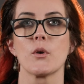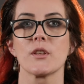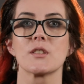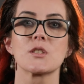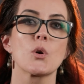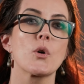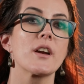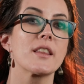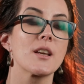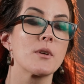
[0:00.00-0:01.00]
the
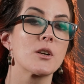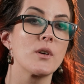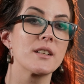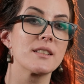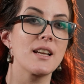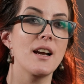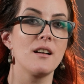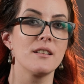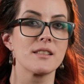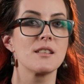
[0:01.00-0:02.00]
story that we're going to
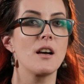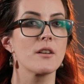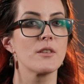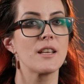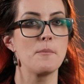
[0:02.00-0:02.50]
tell is not only